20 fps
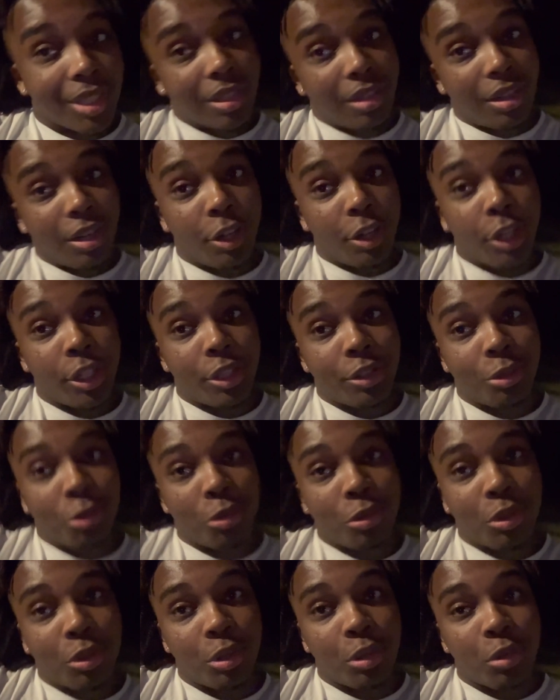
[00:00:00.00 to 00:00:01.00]
Alright,
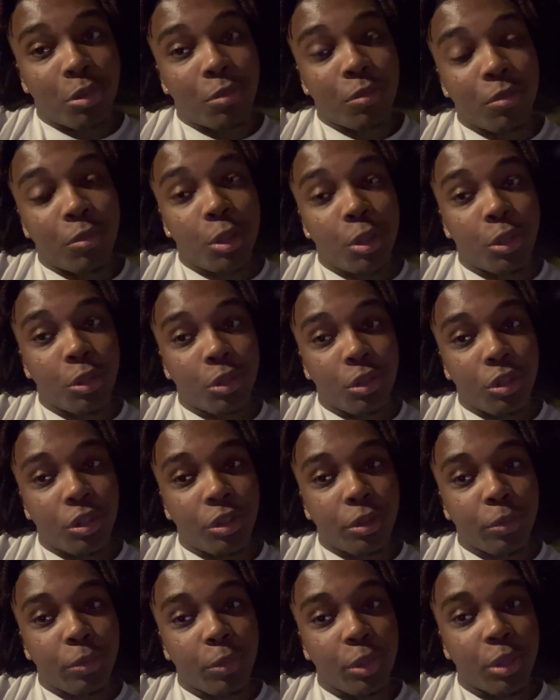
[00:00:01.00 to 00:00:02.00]
YouTube. We're
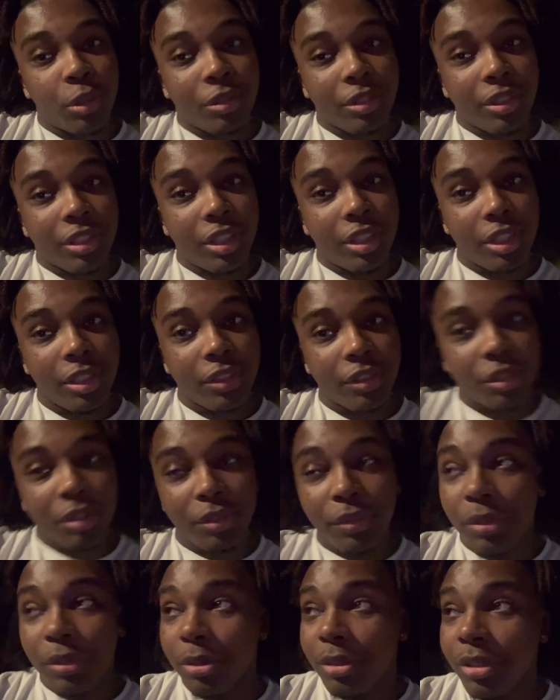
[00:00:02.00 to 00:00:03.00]
gonna we gonna see if she
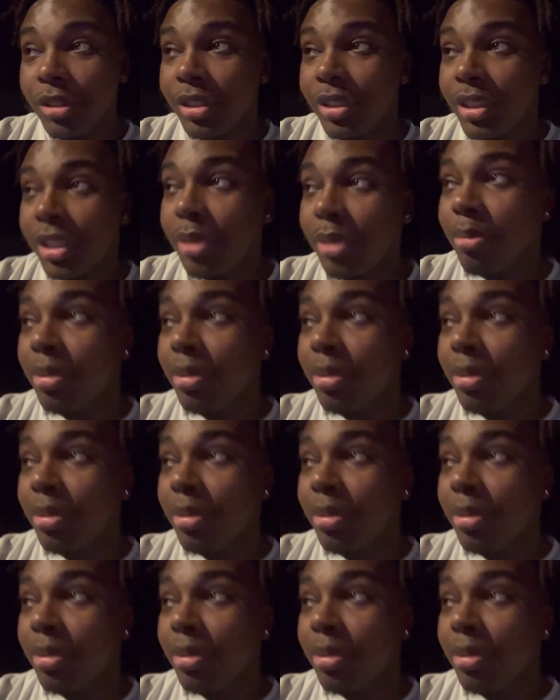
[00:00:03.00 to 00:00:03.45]
for real or not,